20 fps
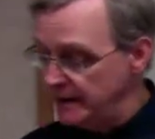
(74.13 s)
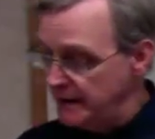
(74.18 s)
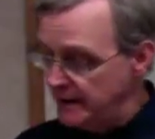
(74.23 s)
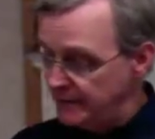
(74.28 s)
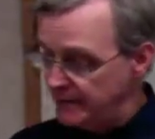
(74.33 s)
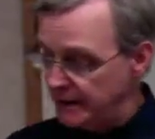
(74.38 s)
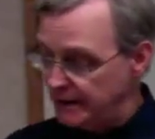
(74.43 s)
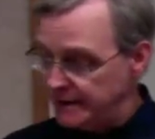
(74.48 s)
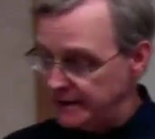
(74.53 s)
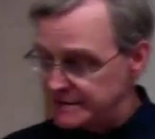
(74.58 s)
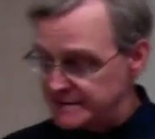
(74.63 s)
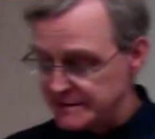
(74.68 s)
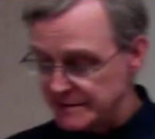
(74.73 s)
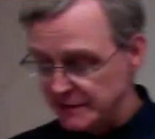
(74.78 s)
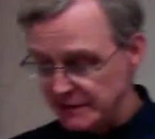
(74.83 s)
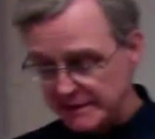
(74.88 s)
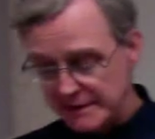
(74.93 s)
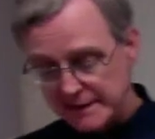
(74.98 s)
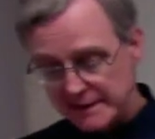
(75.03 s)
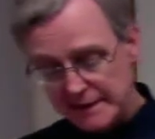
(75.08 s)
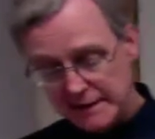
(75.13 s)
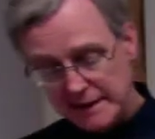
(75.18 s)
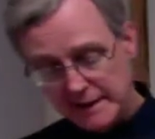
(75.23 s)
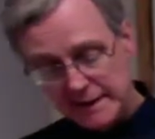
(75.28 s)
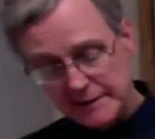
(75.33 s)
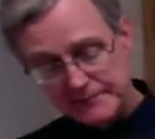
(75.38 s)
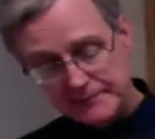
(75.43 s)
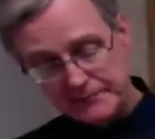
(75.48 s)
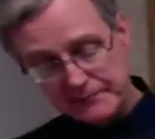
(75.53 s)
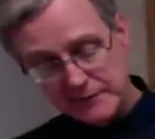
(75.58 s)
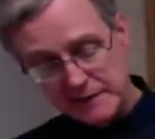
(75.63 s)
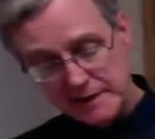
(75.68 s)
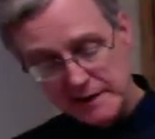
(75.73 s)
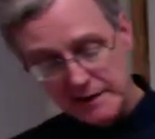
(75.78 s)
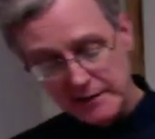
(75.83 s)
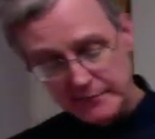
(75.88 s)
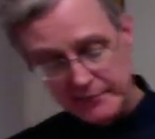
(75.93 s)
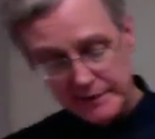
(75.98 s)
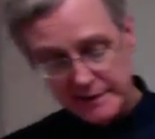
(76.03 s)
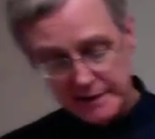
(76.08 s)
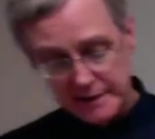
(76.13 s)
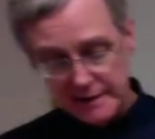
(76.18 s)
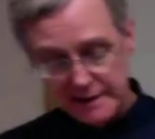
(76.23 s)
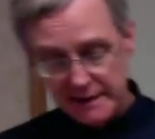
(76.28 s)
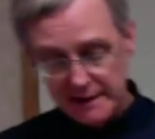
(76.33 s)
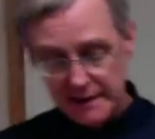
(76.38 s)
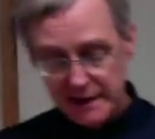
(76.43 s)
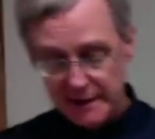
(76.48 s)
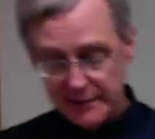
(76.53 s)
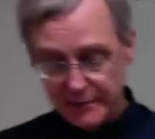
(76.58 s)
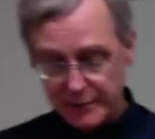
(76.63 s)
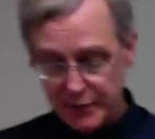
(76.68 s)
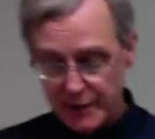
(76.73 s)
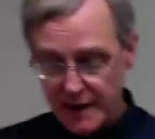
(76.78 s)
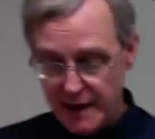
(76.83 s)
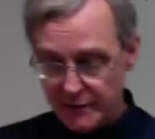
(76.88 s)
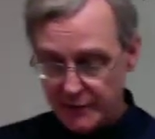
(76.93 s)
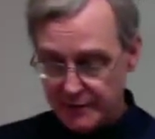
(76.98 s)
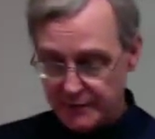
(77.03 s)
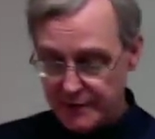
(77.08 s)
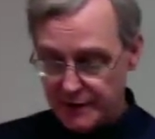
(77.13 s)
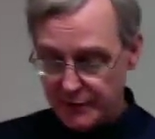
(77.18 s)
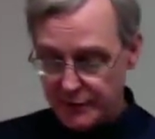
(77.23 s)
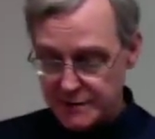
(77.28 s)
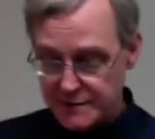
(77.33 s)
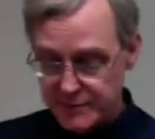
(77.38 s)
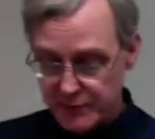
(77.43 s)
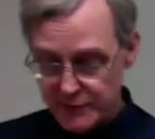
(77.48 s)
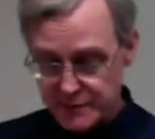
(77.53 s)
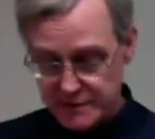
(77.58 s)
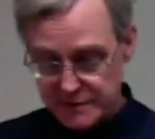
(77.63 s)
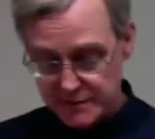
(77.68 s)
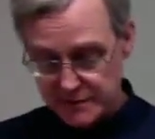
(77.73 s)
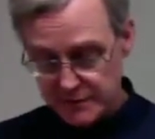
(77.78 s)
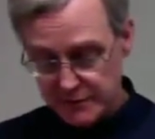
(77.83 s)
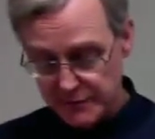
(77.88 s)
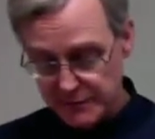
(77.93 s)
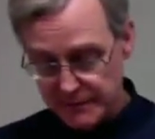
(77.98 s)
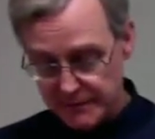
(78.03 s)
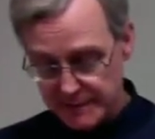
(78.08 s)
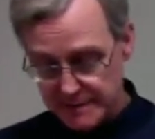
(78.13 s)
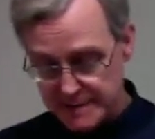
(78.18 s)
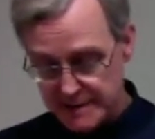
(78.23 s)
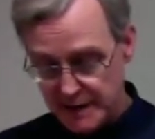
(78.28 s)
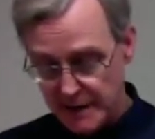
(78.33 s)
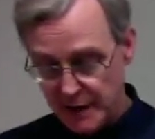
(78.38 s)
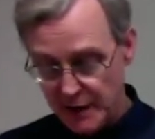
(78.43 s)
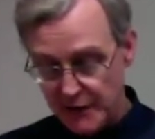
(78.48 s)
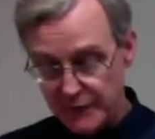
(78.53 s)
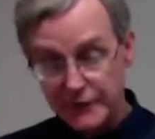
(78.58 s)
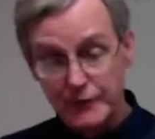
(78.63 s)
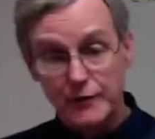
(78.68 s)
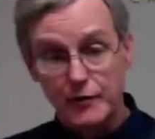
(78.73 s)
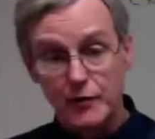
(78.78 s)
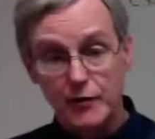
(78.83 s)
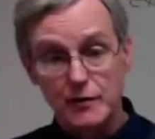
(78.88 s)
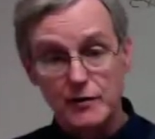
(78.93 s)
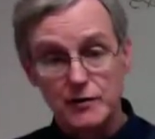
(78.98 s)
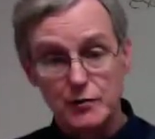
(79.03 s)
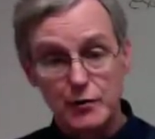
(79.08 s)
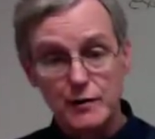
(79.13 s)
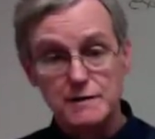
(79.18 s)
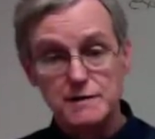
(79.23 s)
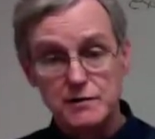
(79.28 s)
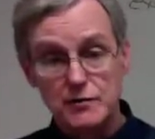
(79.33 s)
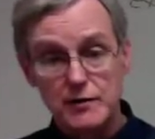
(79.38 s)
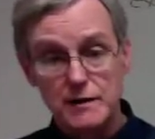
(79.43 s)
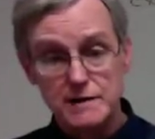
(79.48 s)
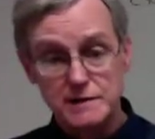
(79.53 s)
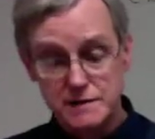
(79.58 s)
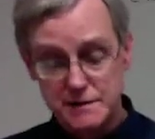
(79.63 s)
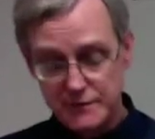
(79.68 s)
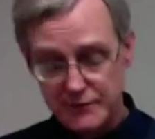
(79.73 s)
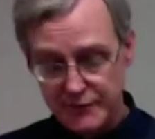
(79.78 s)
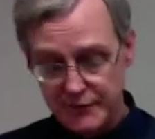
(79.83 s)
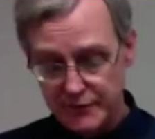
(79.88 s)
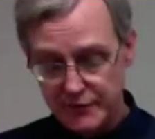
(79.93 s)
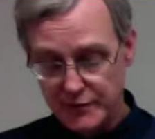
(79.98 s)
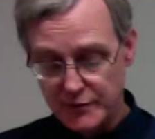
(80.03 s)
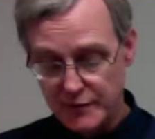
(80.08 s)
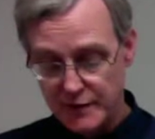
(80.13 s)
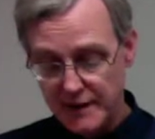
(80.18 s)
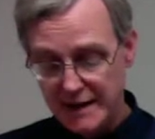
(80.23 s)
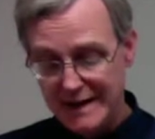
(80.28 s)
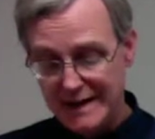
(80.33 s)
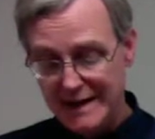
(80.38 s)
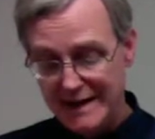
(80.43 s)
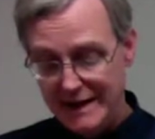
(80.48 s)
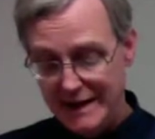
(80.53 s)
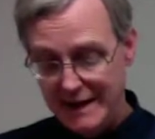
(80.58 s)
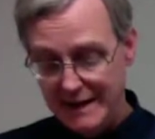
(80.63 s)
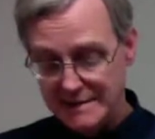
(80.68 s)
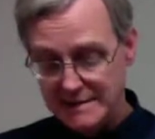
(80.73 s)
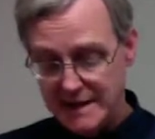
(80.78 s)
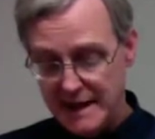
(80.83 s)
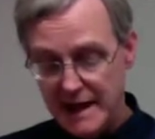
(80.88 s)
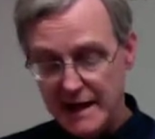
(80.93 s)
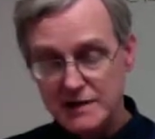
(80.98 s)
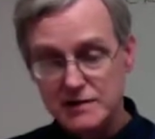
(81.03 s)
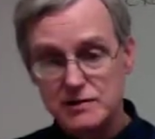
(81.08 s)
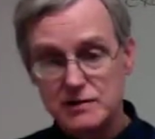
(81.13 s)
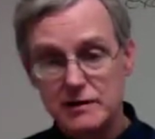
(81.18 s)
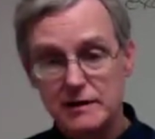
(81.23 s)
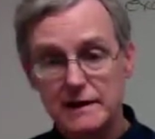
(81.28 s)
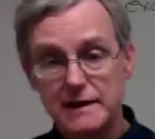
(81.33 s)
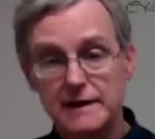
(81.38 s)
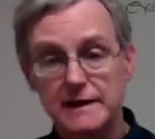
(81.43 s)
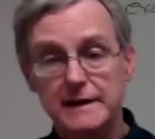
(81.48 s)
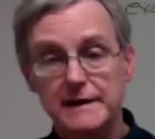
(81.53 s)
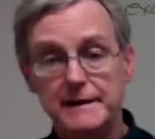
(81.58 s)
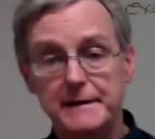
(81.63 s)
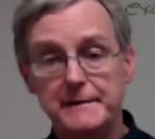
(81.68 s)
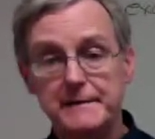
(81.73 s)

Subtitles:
But let's look, the problem that we're supposed to solve for quiz question 4 is actually,